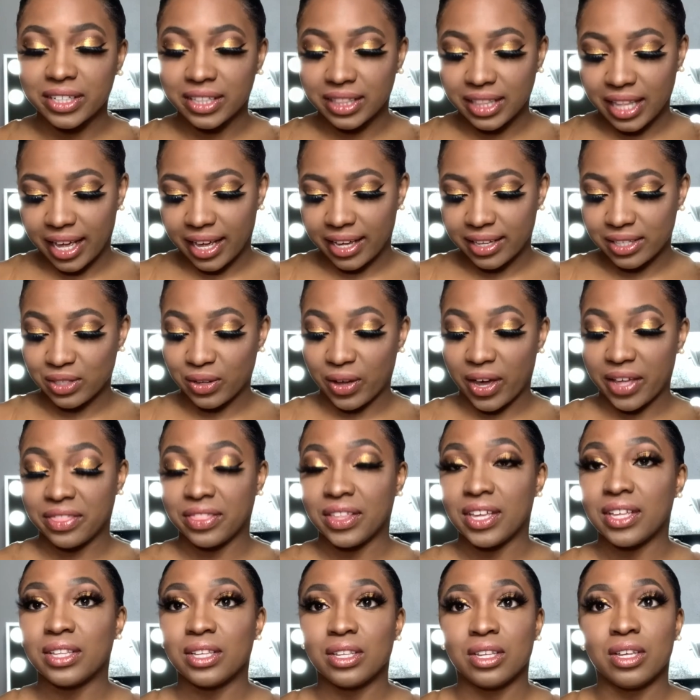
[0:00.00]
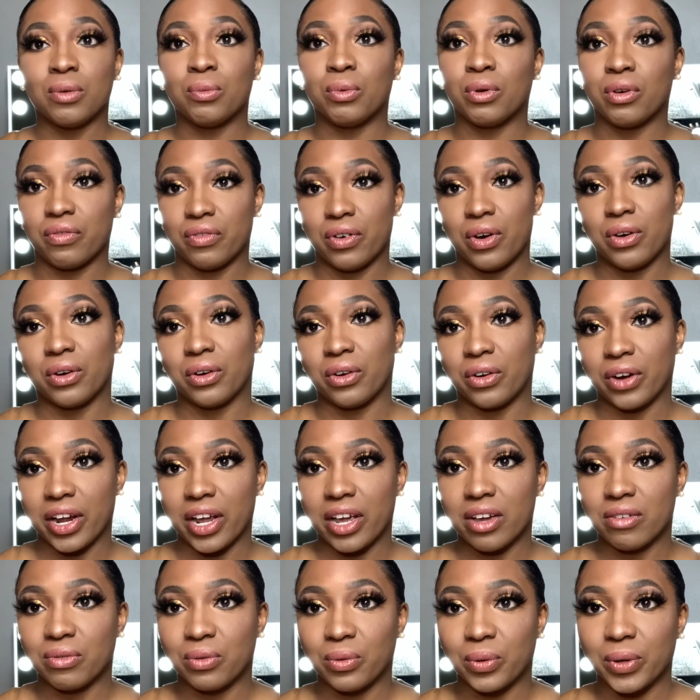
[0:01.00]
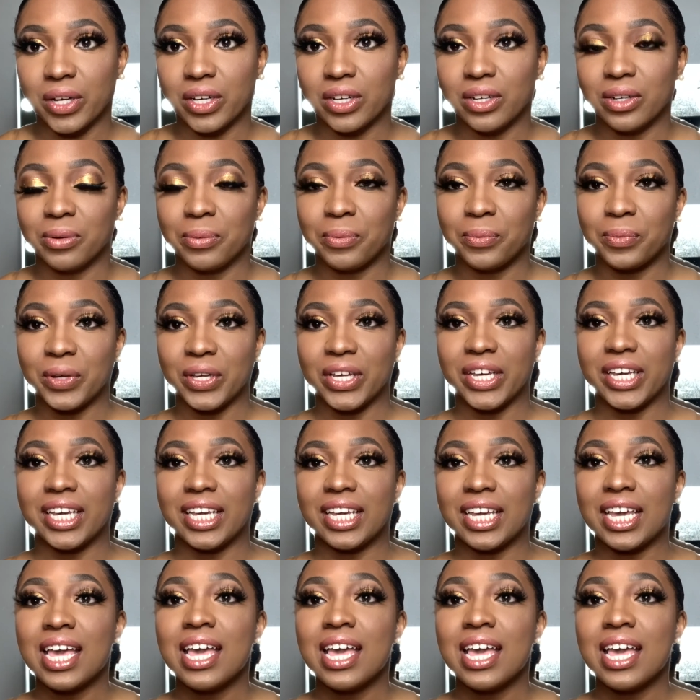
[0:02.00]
like, so I think it would photograph well, but